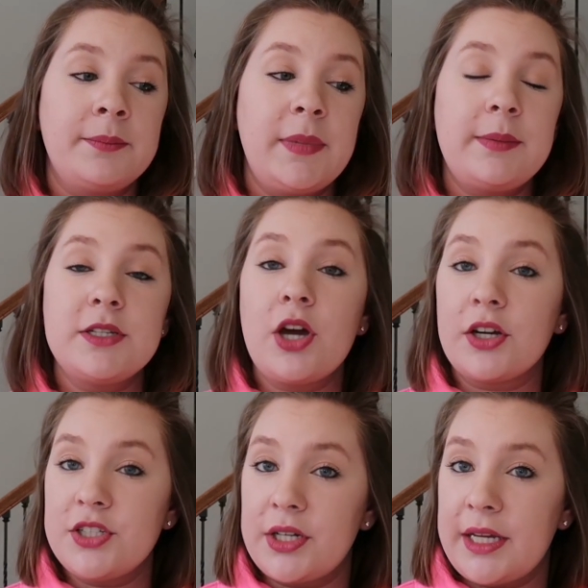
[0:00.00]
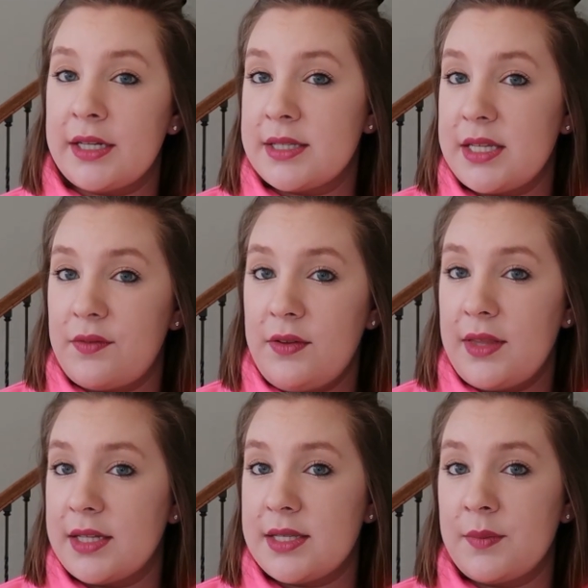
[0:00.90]
Maybe talk to your kid and see if
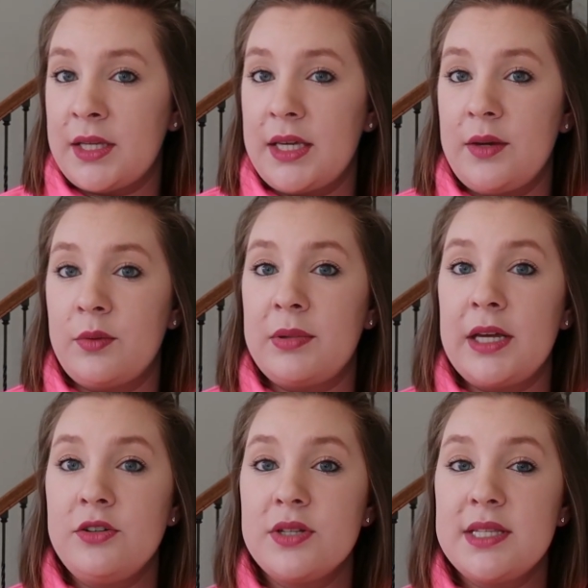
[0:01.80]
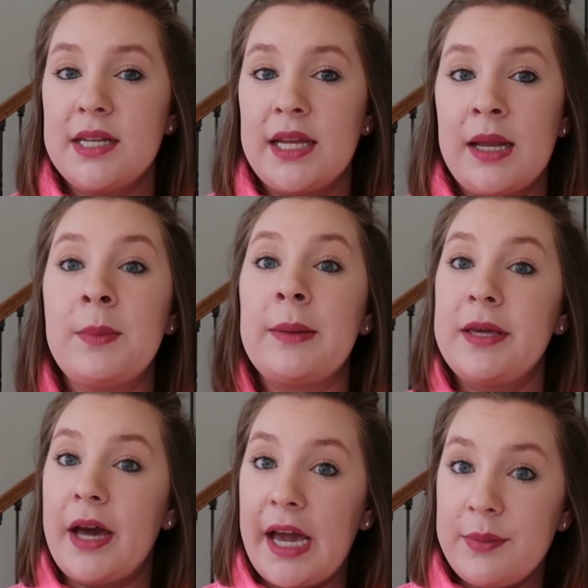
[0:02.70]
that's something he would be interested in.
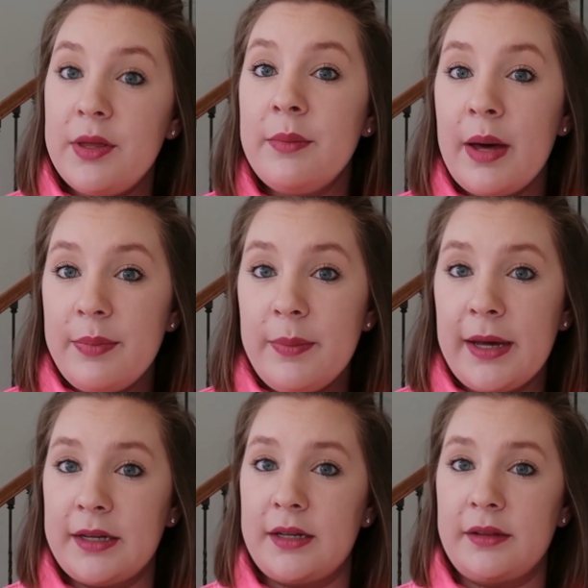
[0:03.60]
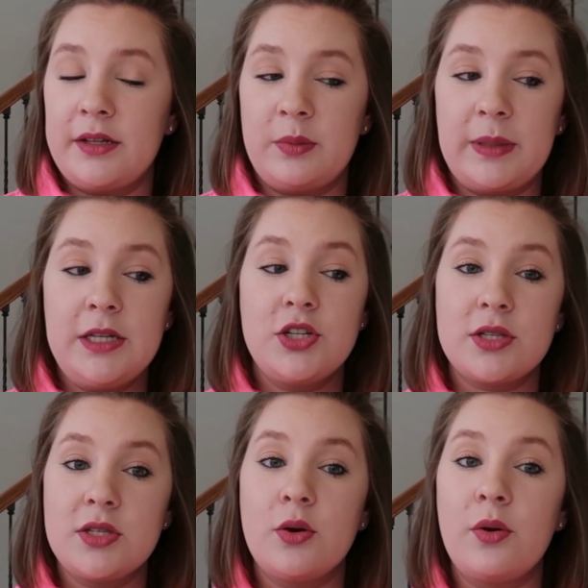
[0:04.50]
Maybe hype him up about it a little bit,
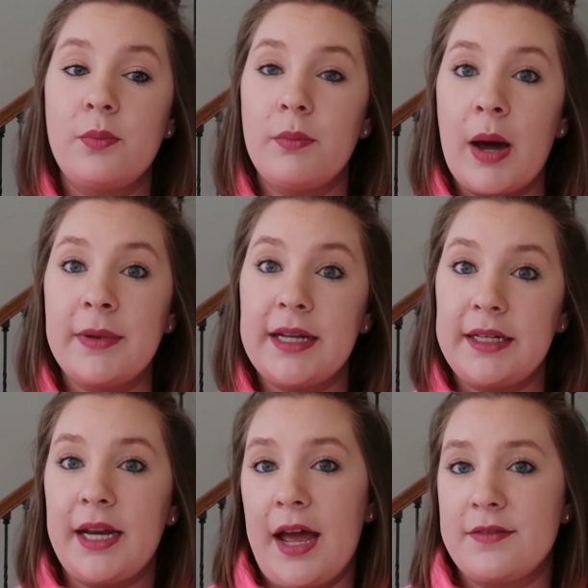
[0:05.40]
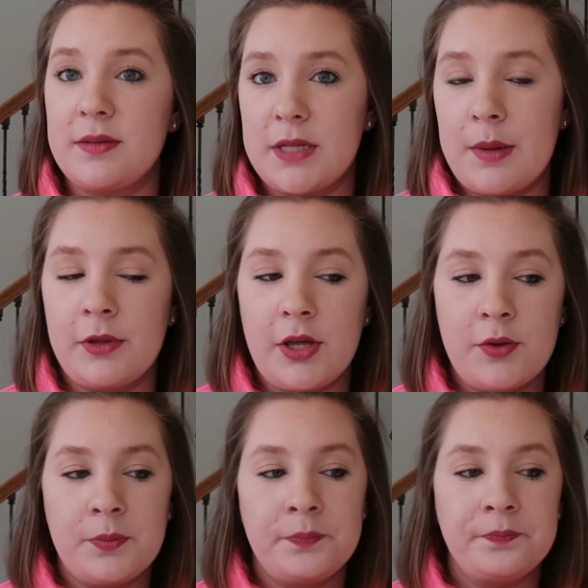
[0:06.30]
just so mom and dad can have some time
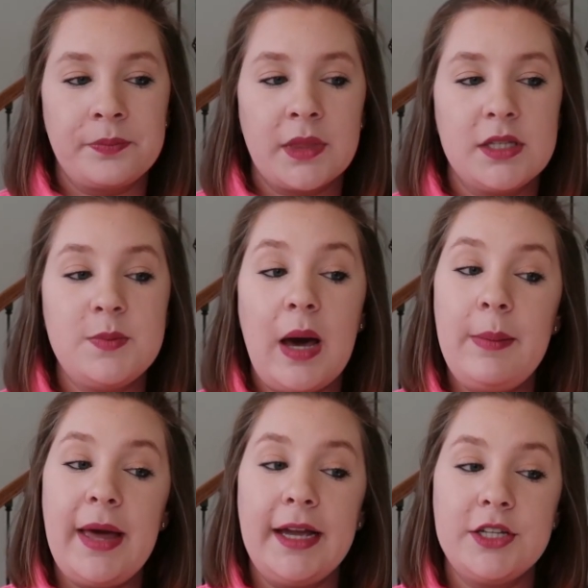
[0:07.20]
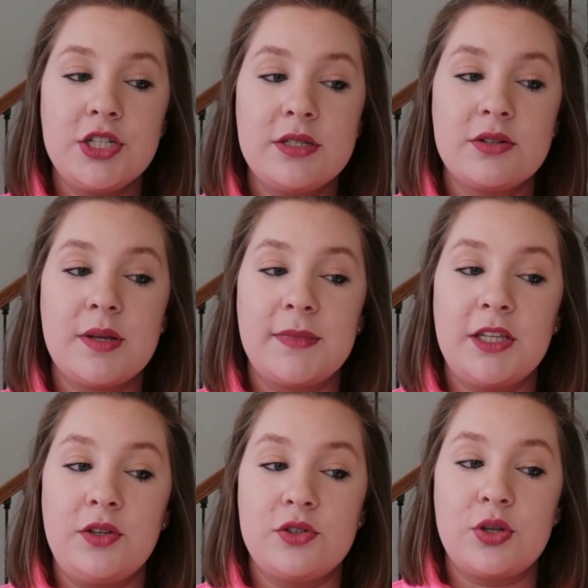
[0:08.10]
alone. Spa packages are
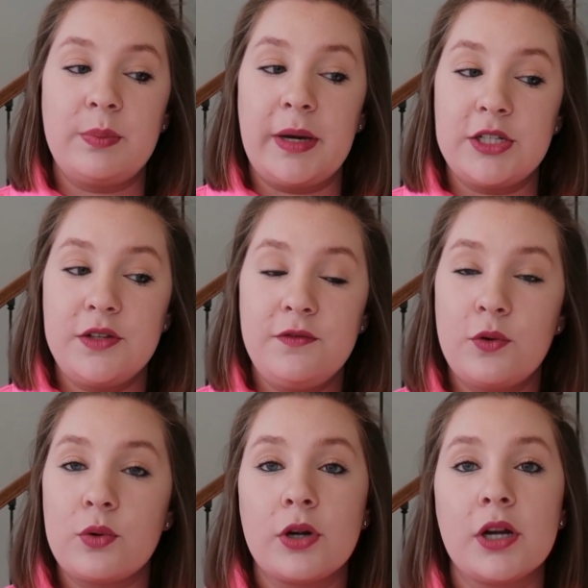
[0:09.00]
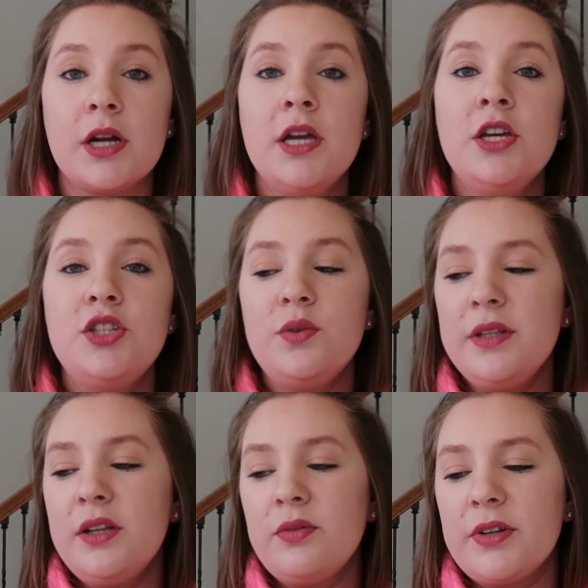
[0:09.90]
something you should budget for. Do
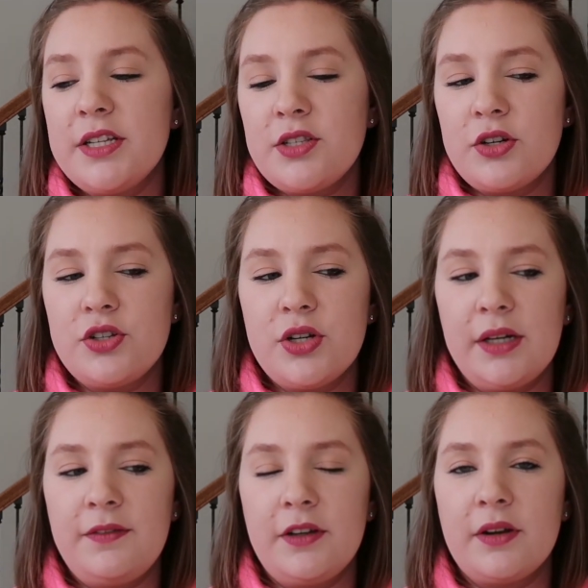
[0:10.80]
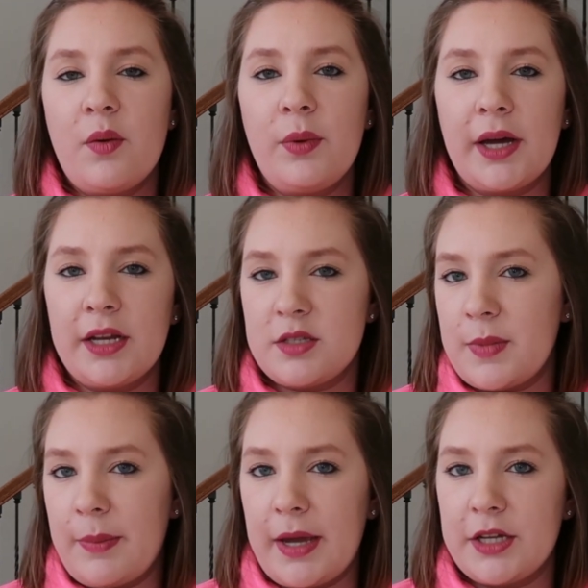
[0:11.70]
a little research, try to figure out what kind of
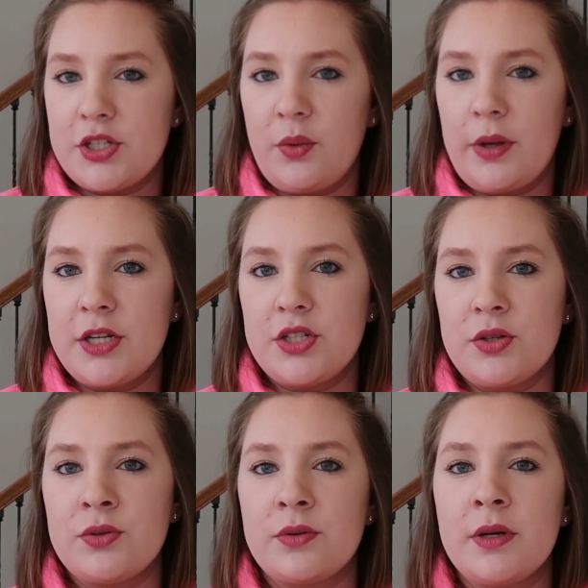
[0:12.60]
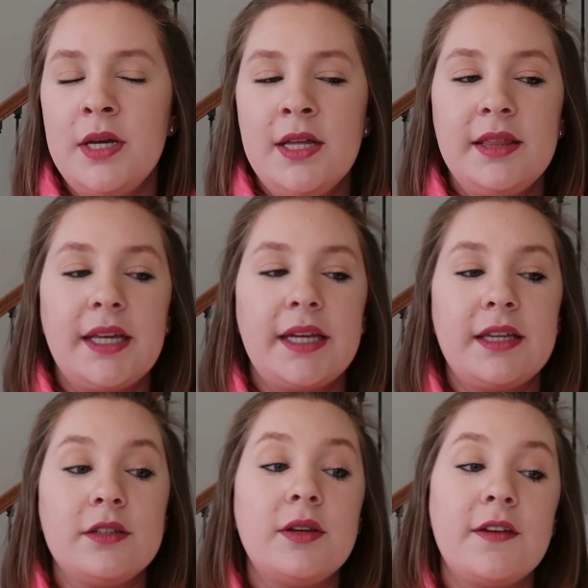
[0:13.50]
spa package you'll want to do.
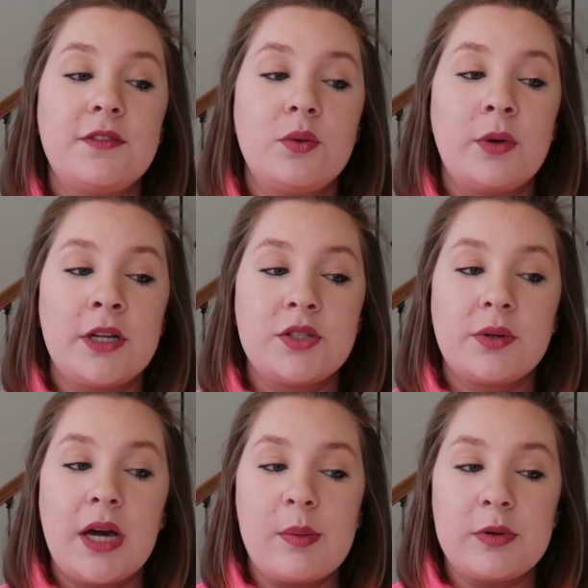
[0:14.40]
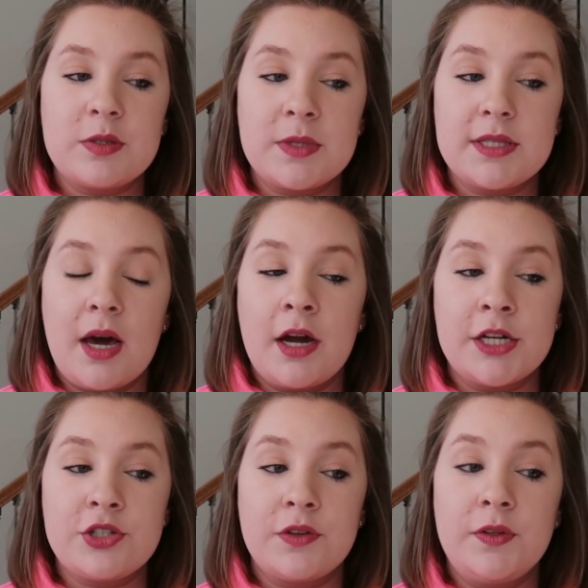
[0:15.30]
Like if you want to do a couples
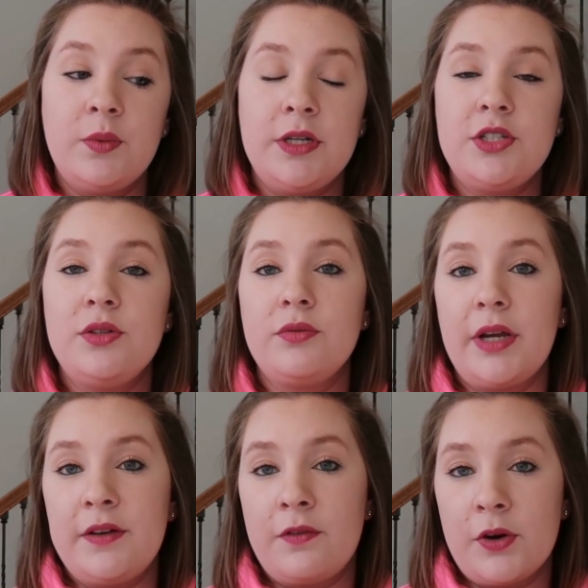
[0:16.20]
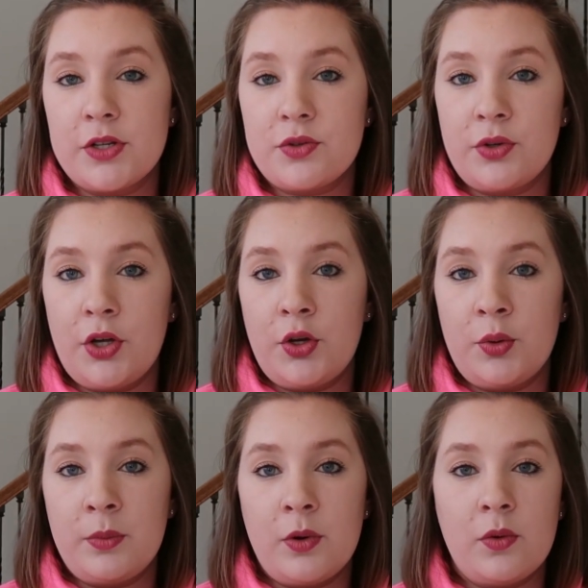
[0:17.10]
massage, or if you want to do the rainforest
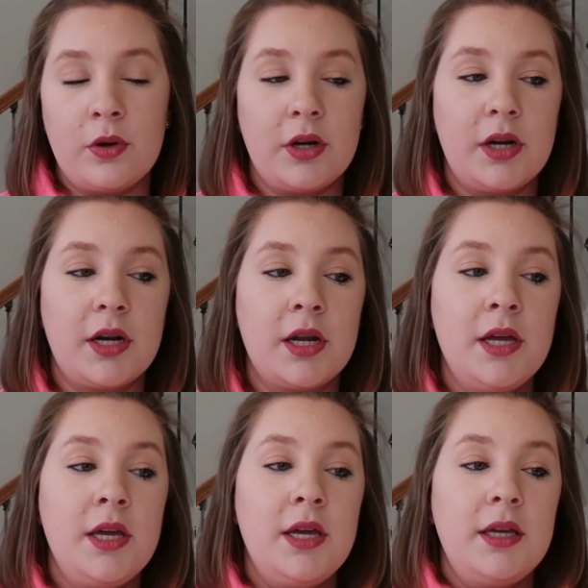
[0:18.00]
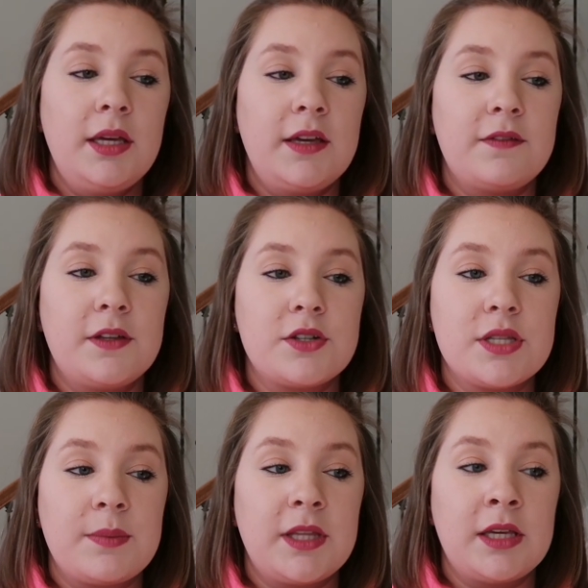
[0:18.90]
room, or if there's
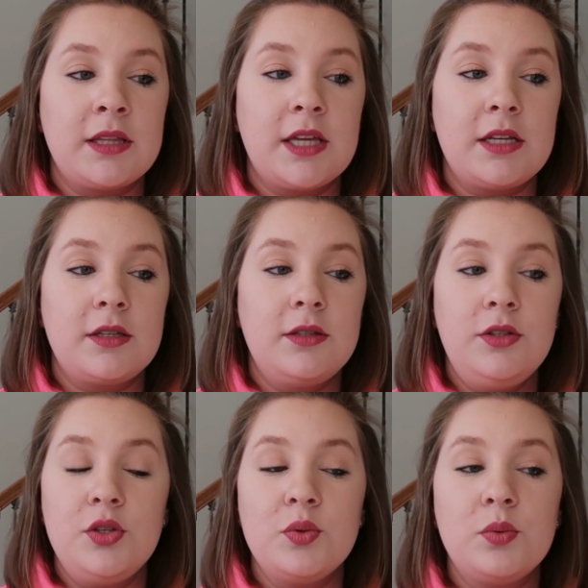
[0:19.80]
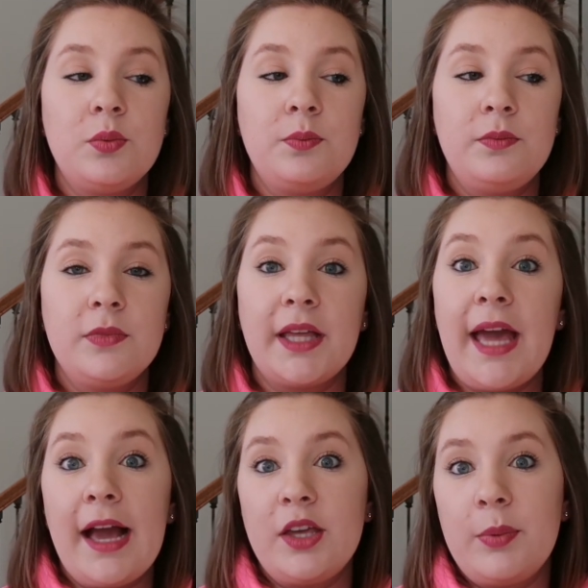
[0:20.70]
something that you
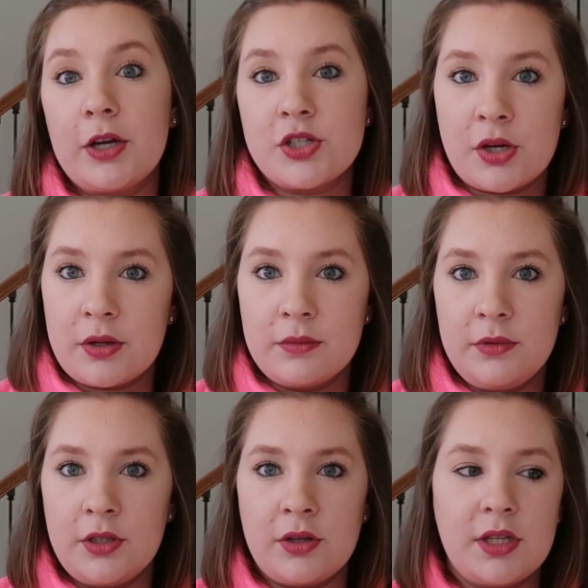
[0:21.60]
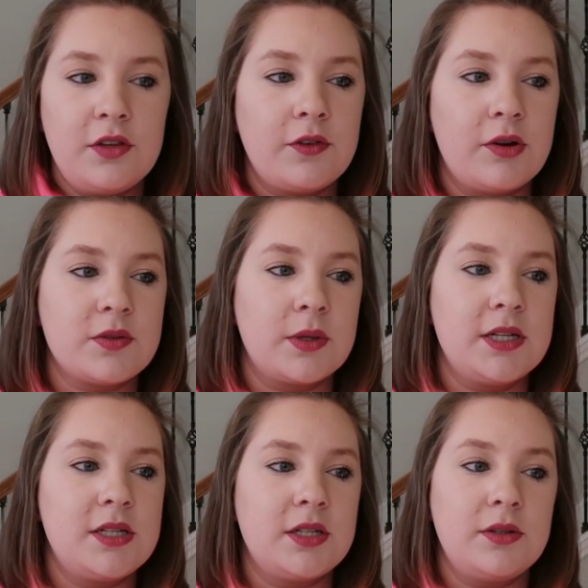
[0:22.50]
like, acupuncture, you know, that you've always
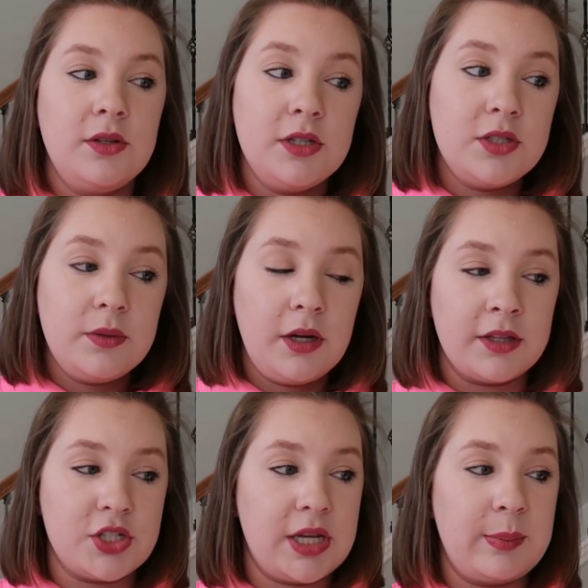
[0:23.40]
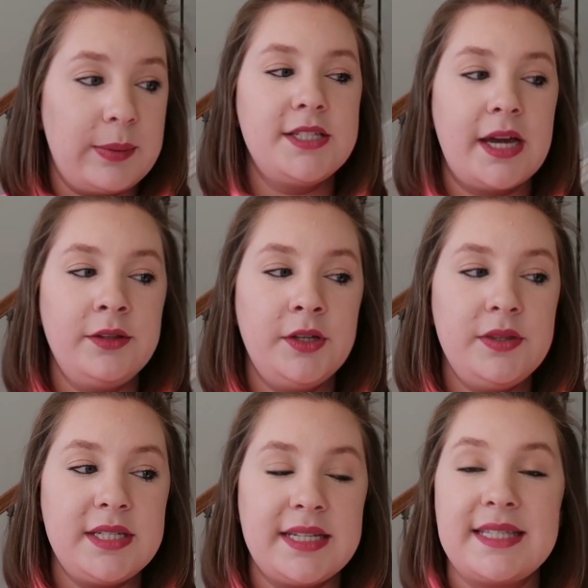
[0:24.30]
wanted to do, you could do it on the ship.
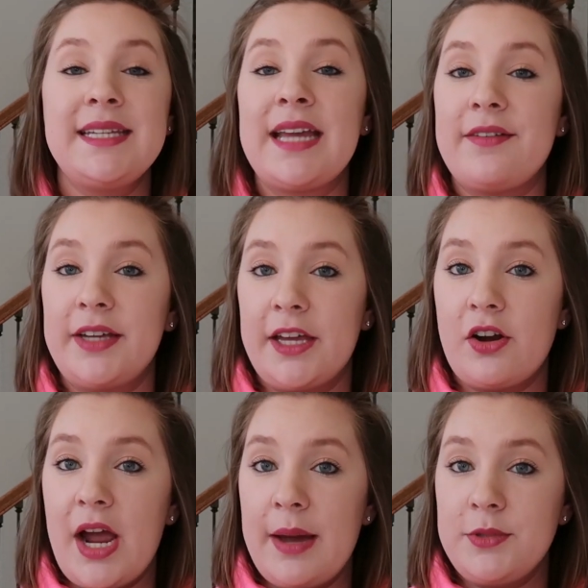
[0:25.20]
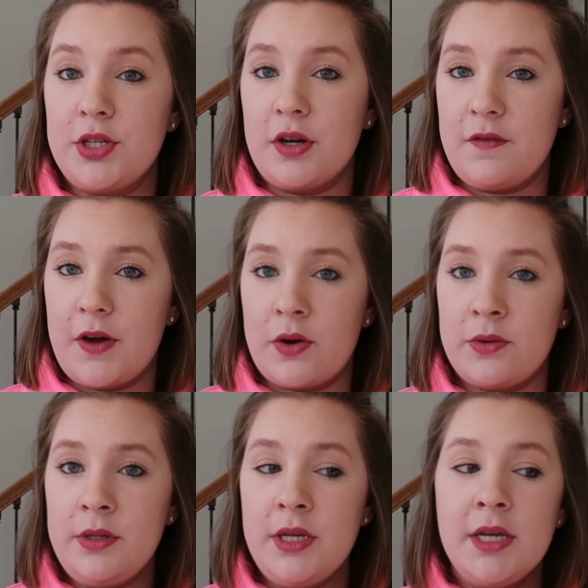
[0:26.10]
Download the Disney Navigator app to your
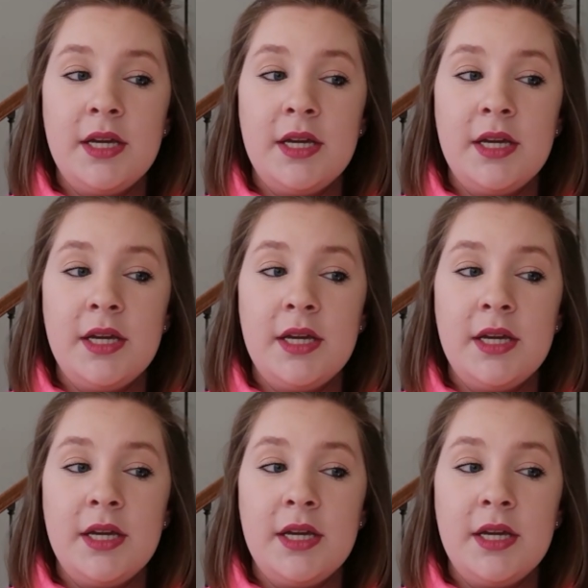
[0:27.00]
phone.